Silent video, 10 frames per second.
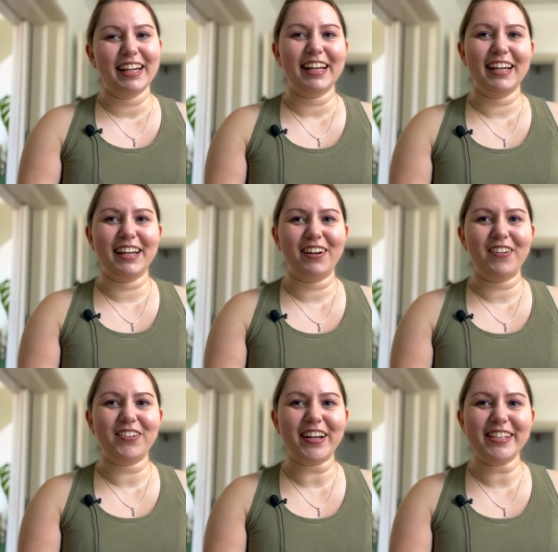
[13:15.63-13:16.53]

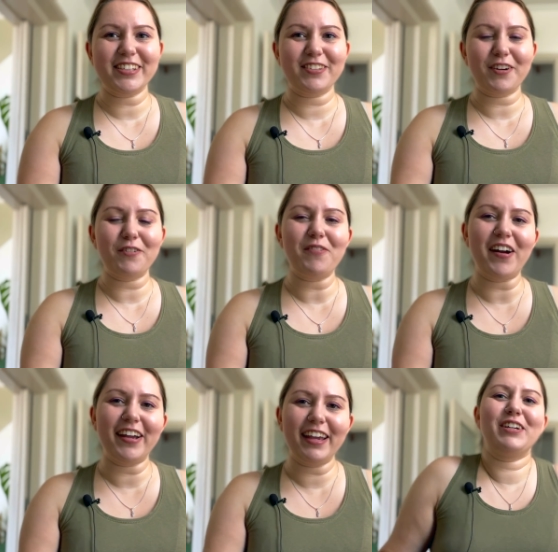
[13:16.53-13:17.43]
Alright, so
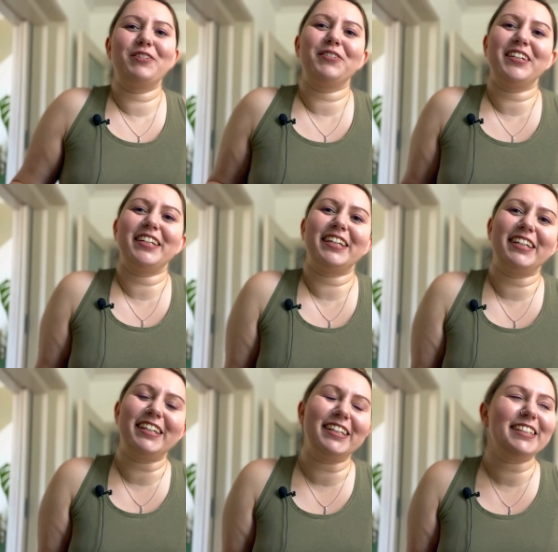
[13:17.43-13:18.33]
my
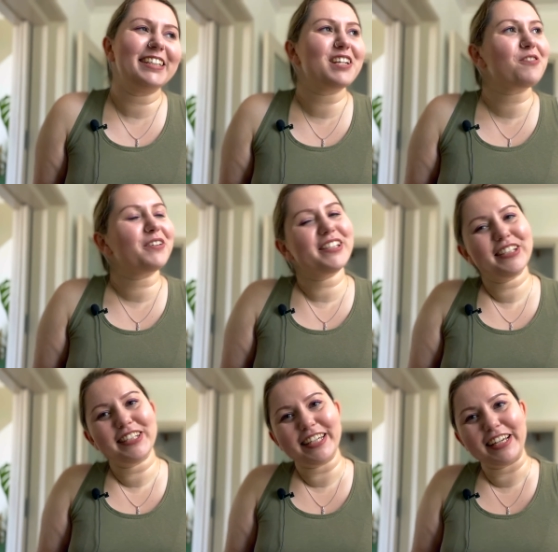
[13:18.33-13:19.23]
queer
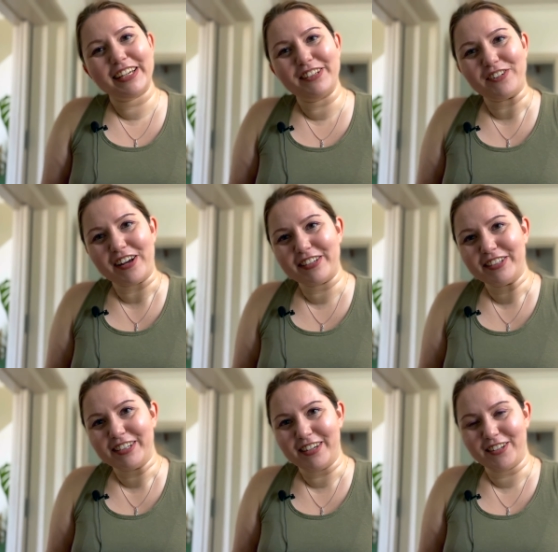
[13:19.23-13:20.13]
linguistic
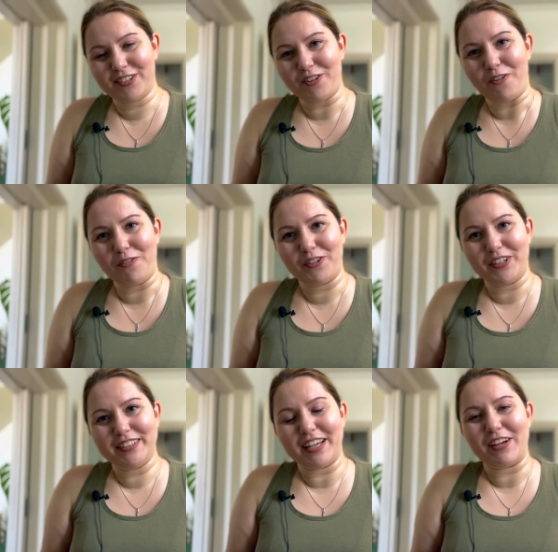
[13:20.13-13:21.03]
rant is
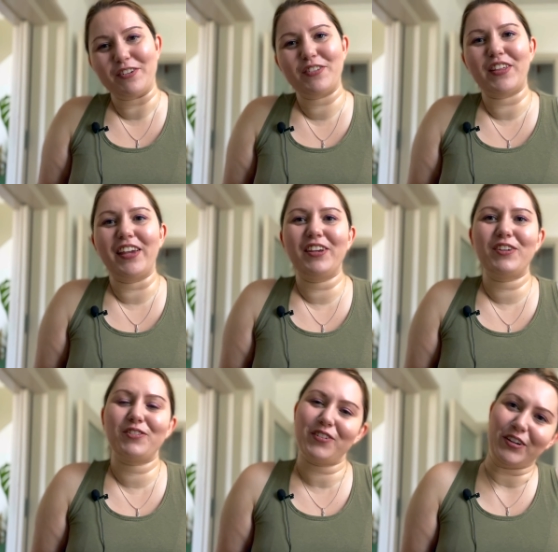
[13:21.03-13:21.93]
over now. Thank
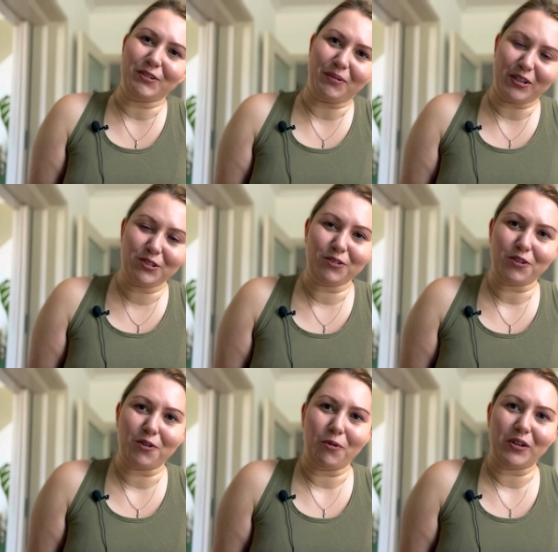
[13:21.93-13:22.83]
you very much
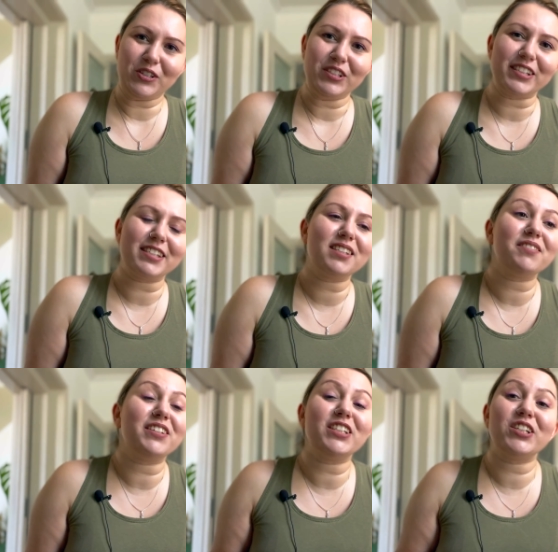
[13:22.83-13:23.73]
for watching this
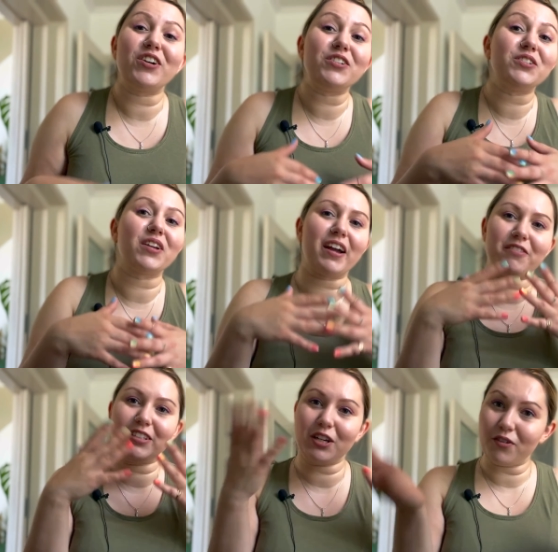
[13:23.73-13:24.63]
video. Do you
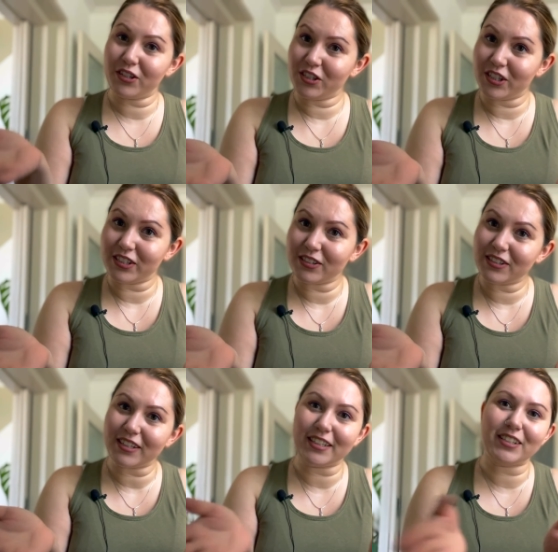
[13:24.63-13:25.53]
have any questions
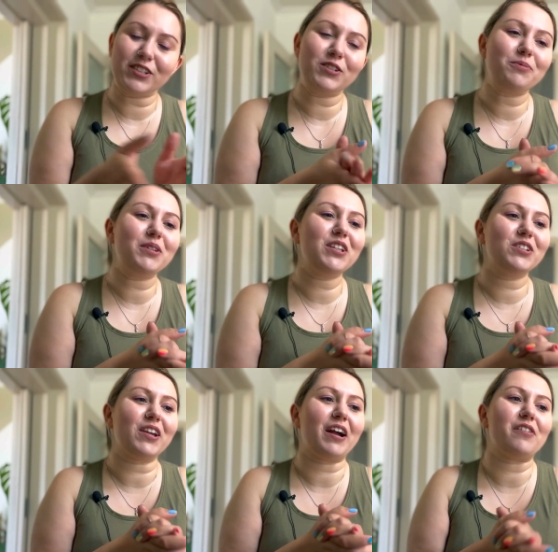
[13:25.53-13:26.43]
to me?
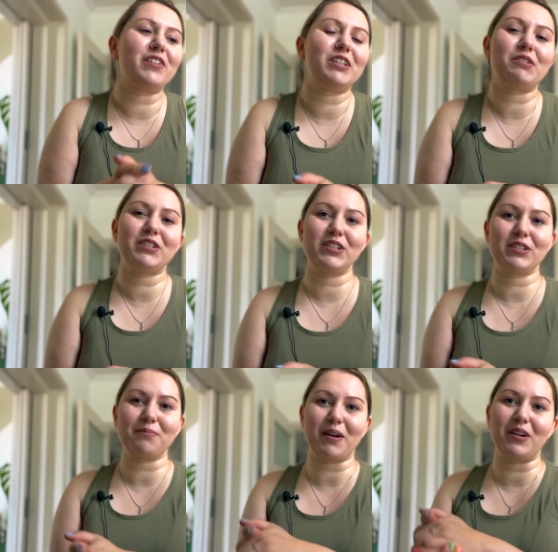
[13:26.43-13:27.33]
Do you have any
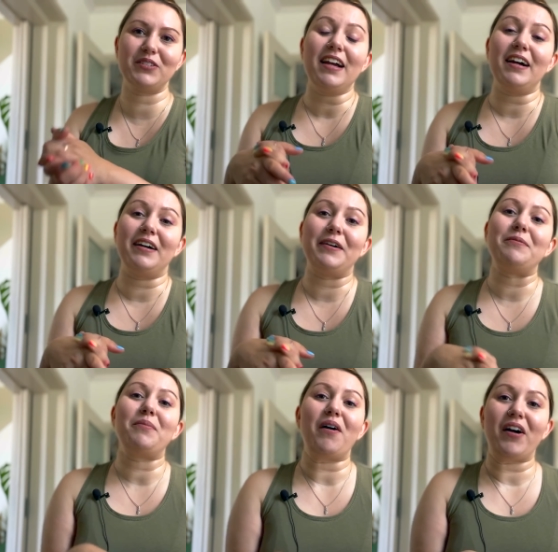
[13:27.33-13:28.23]
questions about
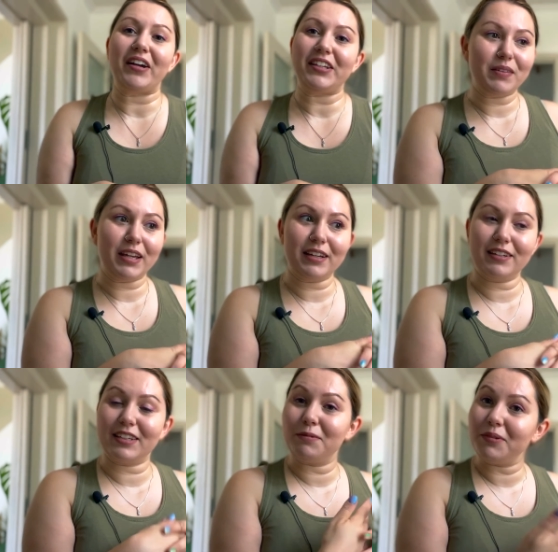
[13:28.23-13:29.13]
my
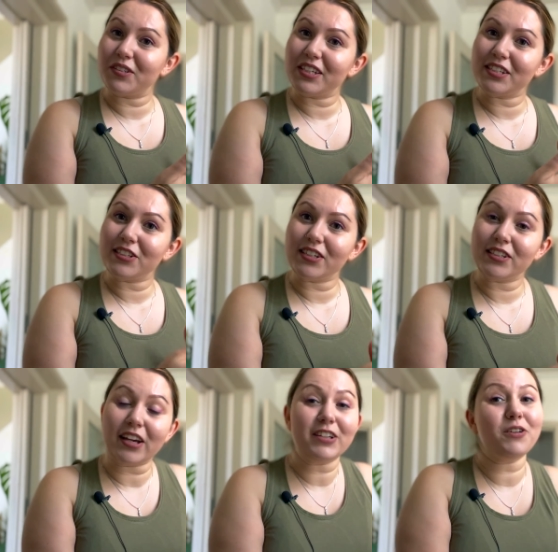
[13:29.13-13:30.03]

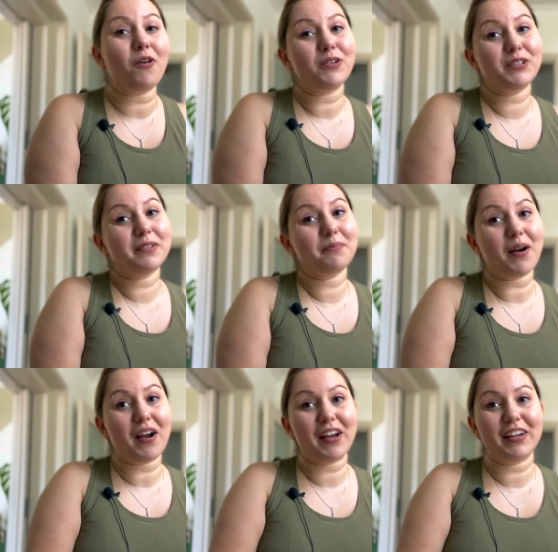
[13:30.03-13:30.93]
experiences? Are you also
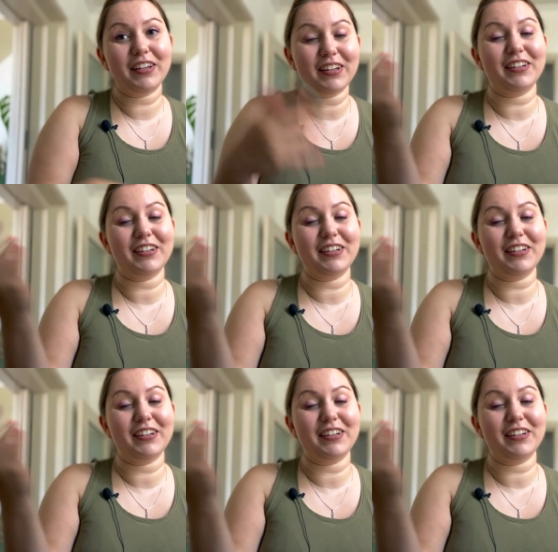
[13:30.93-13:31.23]
bi?